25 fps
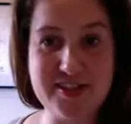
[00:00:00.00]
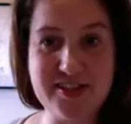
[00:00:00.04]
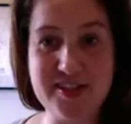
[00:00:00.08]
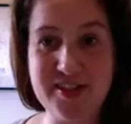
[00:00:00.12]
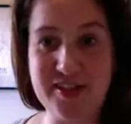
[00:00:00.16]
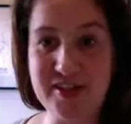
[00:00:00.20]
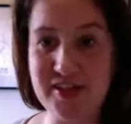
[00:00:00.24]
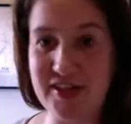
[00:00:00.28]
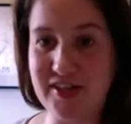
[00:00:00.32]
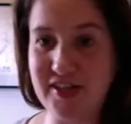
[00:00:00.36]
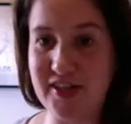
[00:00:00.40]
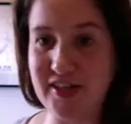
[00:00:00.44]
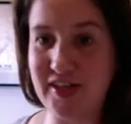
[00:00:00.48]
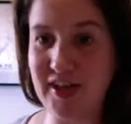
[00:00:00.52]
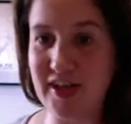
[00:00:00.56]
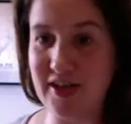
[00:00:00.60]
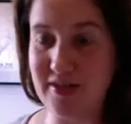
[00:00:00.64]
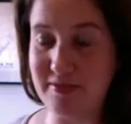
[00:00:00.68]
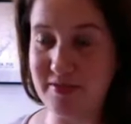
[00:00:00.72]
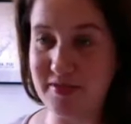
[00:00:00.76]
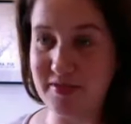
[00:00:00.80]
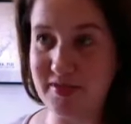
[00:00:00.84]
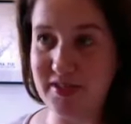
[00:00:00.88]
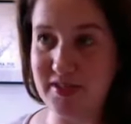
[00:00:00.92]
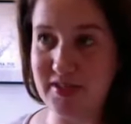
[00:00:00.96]
So
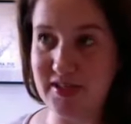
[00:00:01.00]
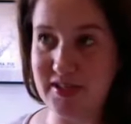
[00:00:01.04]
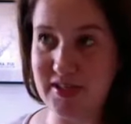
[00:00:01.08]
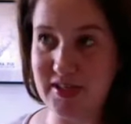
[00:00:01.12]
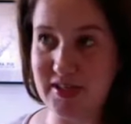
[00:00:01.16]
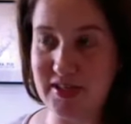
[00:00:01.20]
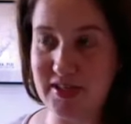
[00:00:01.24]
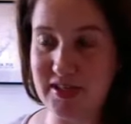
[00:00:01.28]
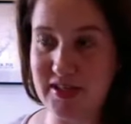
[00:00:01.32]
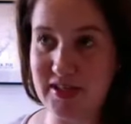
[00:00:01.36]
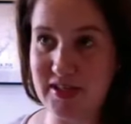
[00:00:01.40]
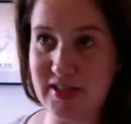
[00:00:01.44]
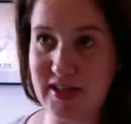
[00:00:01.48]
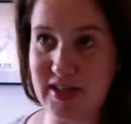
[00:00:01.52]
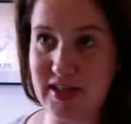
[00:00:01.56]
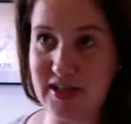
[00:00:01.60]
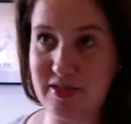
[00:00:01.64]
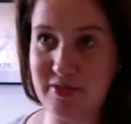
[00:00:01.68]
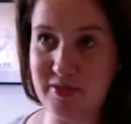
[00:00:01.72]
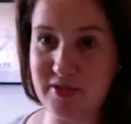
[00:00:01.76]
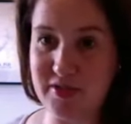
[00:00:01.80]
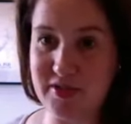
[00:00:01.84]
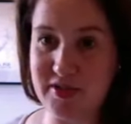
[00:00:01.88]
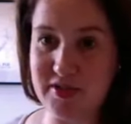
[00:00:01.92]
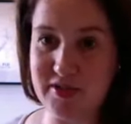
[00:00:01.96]
um, that
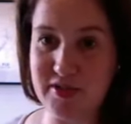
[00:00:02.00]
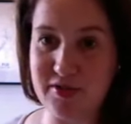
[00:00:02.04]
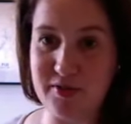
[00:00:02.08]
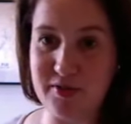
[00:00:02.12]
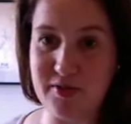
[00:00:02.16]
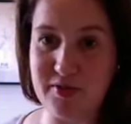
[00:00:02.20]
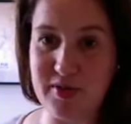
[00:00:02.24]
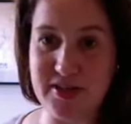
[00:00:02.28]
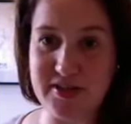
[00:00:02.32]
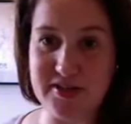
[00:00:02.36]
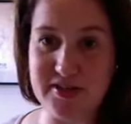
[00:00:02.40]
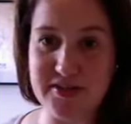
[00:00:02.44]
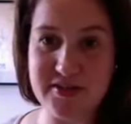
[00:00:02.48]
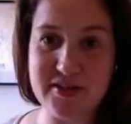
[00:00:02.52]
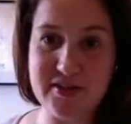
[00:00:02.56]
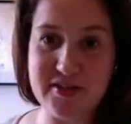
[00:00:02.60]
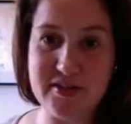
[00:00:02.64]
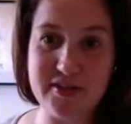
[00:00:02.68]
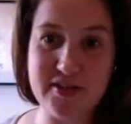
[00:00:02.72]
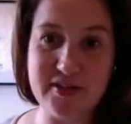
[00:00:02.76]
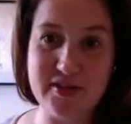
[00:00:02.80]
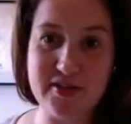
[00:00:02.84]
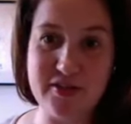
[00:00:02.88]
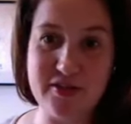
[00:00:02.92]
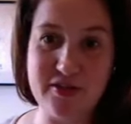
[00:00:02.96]
wasn't always
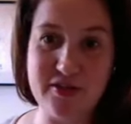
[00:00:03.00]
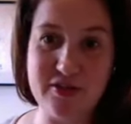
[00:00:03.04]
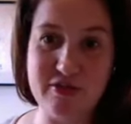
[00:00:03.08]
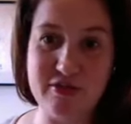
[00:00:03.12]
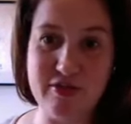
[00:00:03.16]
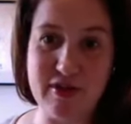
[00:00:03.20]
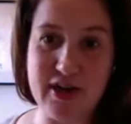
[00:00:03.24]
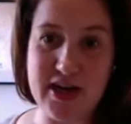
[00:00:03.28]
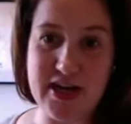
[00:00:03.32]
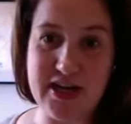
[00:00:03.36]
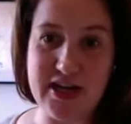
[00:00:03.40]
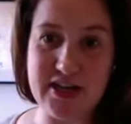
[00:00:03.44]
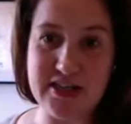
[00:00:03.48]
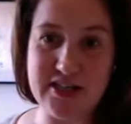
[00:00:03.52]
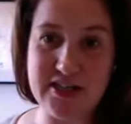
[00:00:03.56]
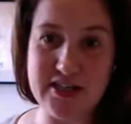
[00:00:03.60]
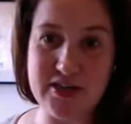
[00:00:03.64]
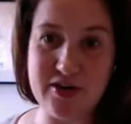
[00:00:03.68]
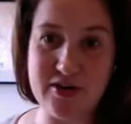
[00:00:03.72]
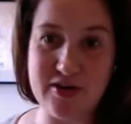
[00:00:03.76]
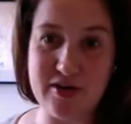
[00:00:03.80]
great.